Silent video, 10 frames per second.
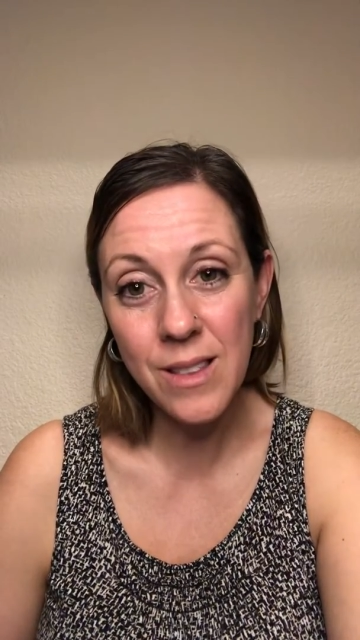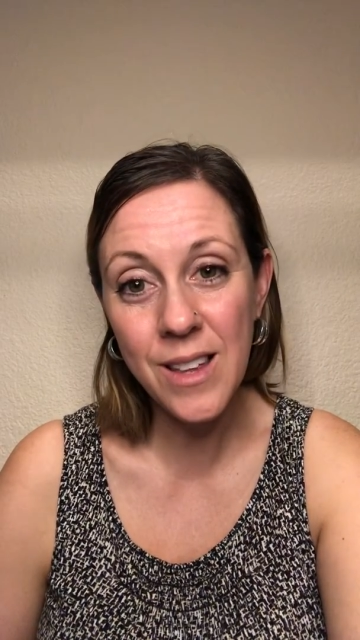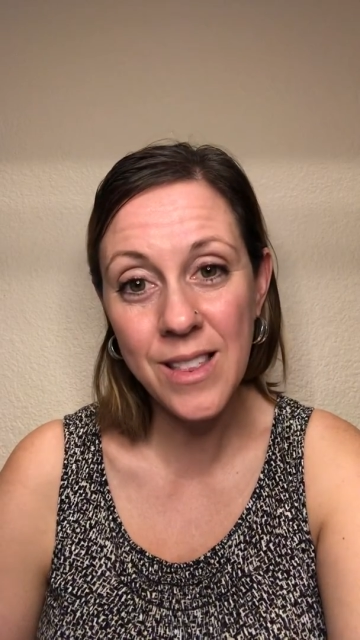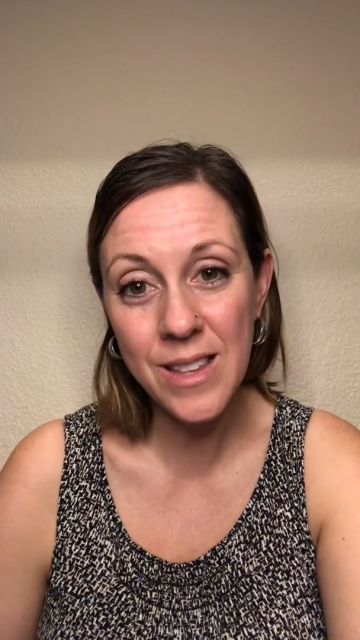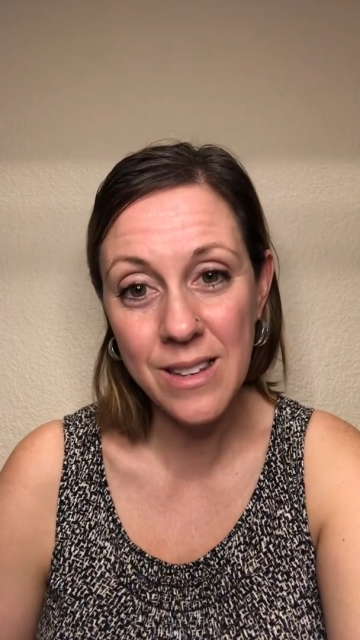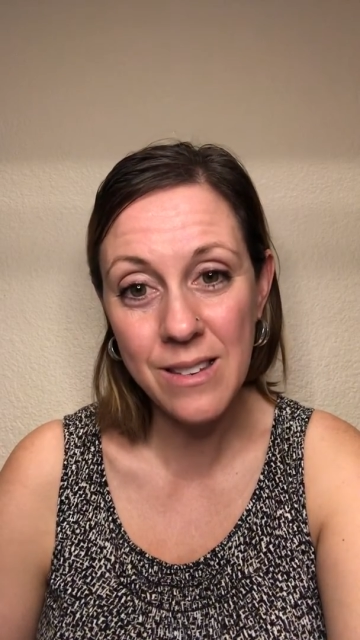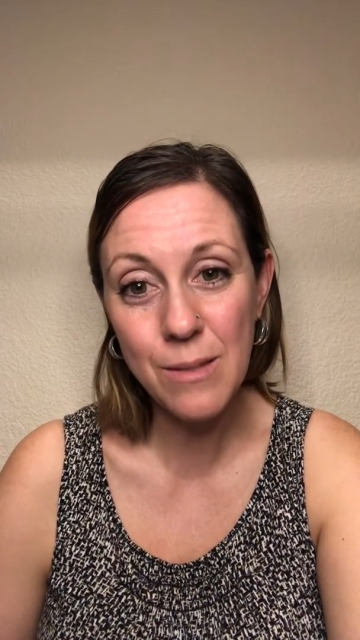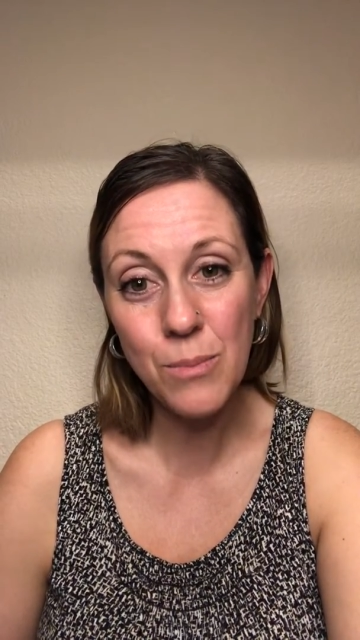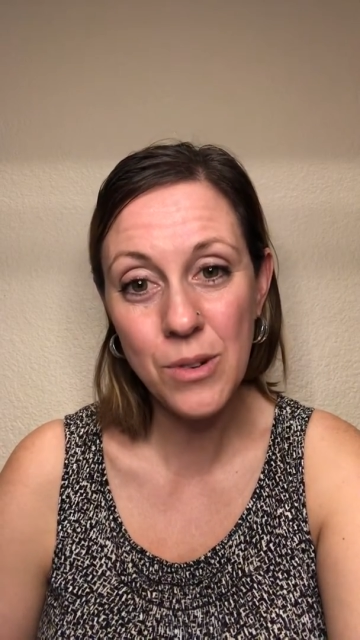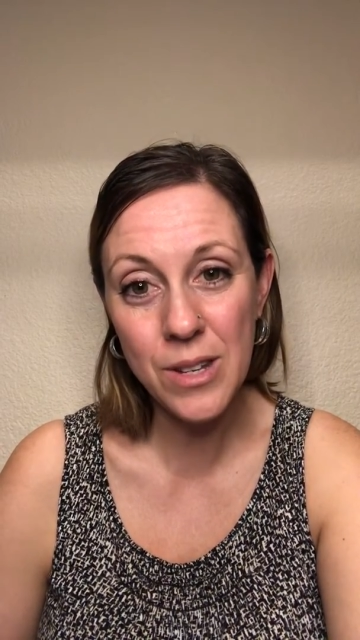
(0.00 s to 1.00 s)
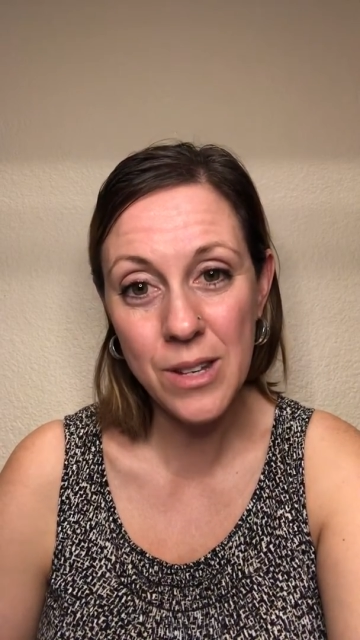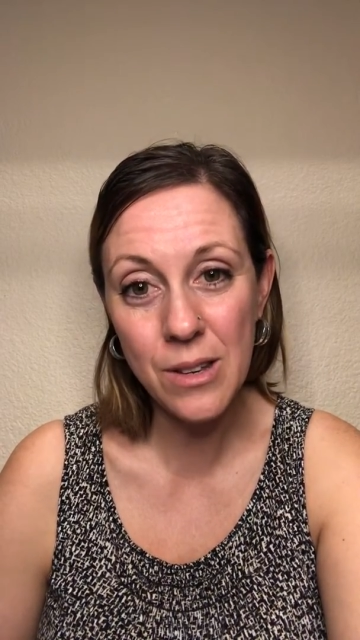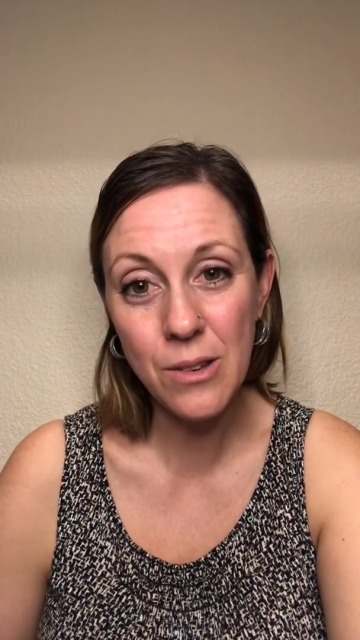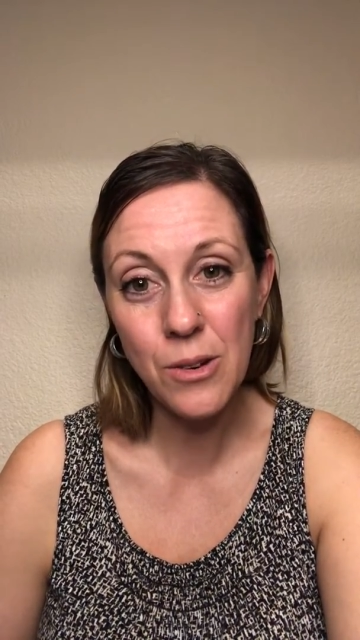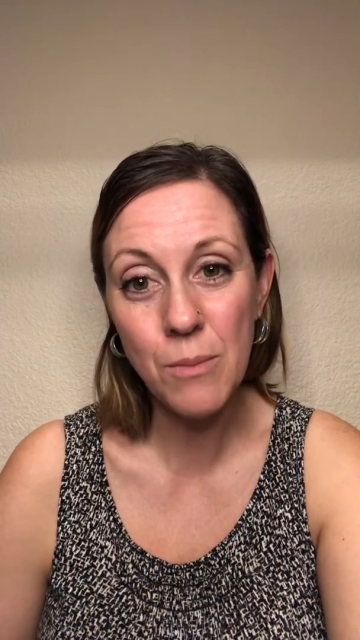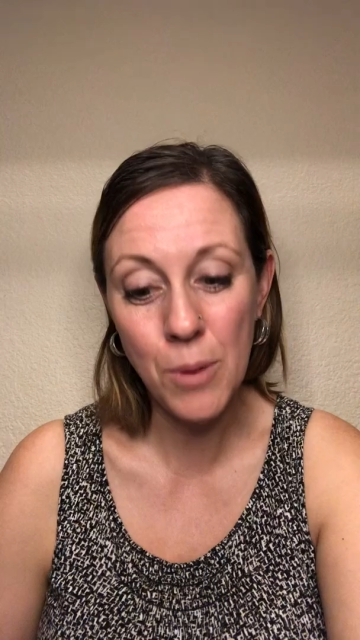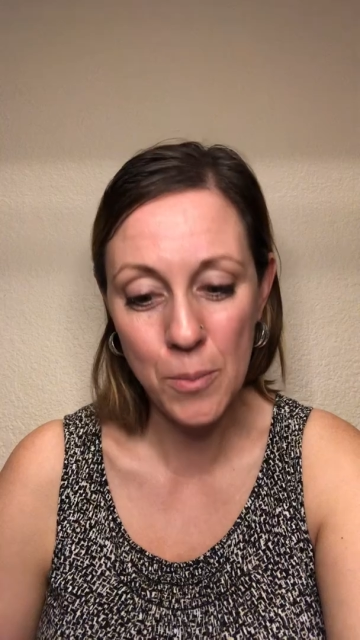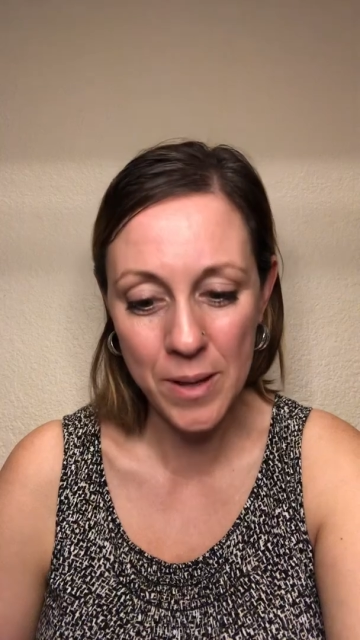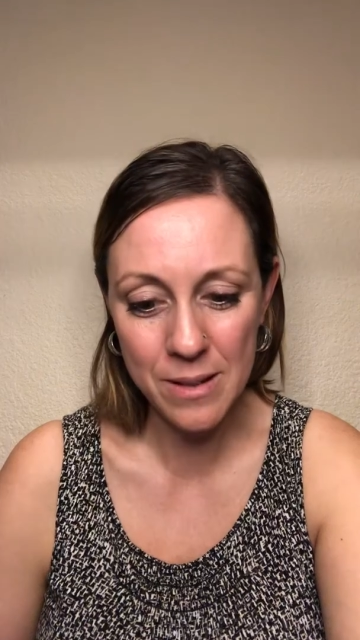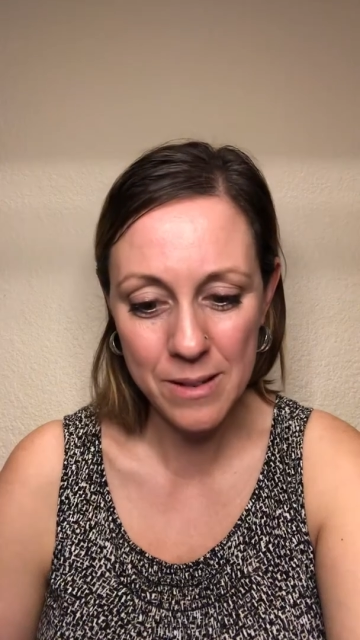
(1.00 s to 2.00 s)
than this particular
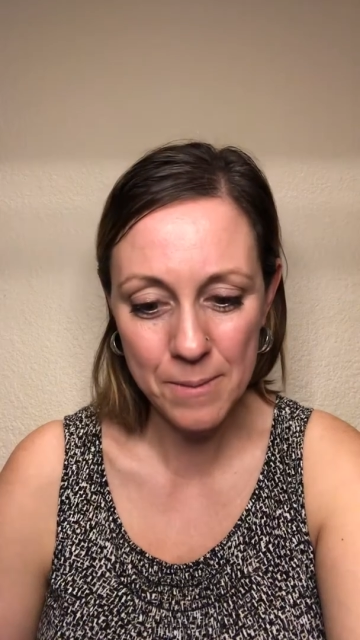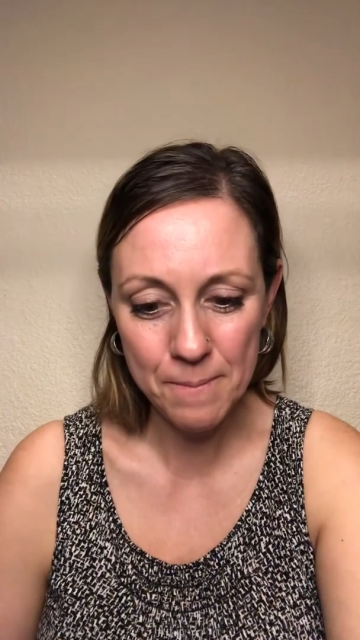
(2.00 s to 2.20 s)
moment.